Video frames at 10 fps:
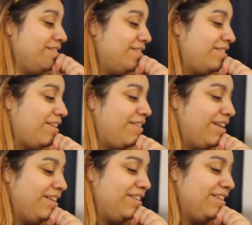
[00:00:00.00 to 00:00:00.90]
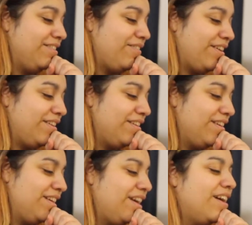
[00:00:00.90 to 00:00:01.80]
it's fine.
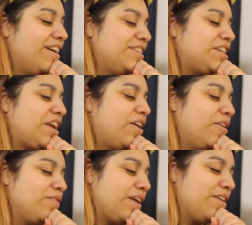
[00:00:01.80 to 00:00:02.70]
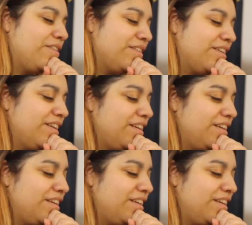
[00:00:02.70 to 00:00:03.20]
Oh, JR, thank God.